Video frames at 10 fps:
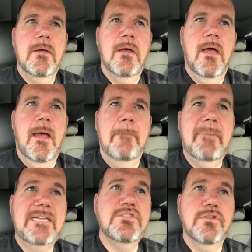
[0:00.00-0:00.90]
uh,
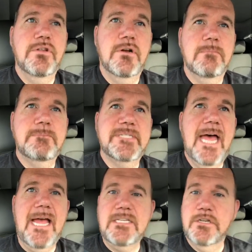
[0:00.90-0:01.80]
based on their
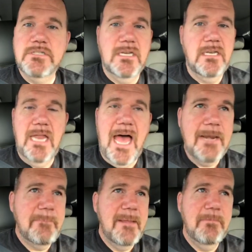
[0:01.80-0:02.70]
size. There's a lot
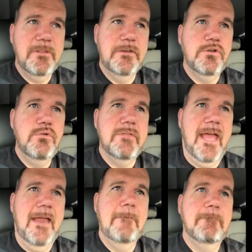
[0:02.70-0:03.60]
of people that do
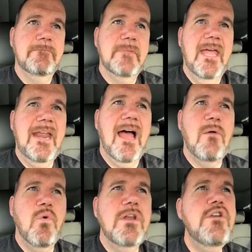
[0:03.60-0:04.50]
that. And I
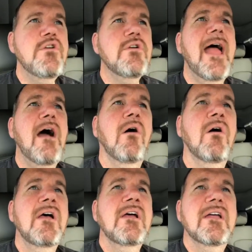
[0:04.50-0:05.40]
wonder how
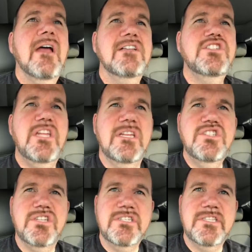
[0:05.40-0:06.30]

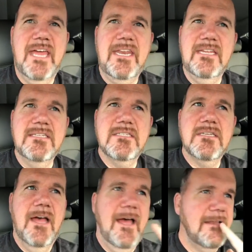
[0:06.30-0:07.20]
conscientious that is.
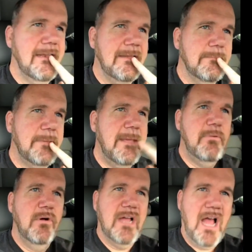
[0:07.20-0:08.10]
Uh, like
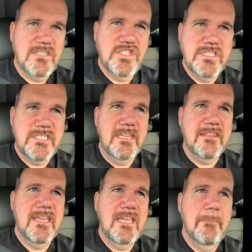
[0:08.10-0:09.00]
people consciously
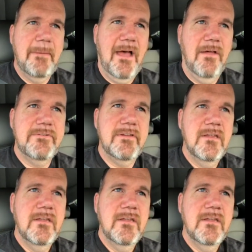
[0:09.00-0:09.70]
think about